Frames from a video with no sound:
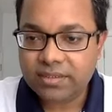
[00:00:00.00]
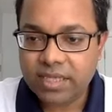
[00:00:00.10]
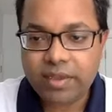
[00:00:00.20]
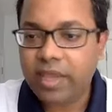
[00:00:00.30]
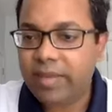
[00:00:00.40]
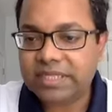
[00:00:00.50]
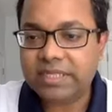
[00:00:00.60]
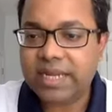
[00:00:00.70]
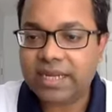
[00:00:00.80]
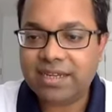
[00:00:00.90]
Imagine
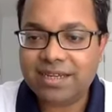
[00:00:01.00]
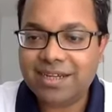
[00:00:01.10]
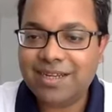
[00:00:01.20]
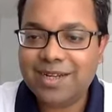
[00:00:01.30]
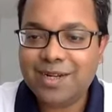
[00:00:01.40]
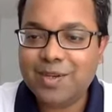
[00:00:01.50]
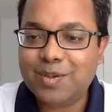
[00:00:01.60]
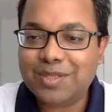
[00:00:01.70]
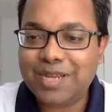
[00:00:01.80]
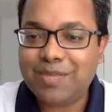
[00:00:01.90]
getting 2 to
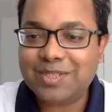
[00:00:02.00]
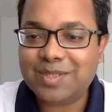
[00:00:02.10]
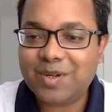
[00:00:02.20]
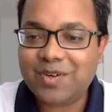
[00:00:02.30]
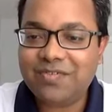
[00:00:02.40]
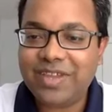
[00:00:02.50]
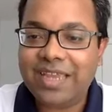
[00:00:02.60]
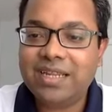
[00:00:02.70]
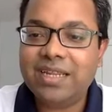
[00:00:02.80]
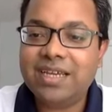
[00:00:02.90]
3 months off
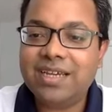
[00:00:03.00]
in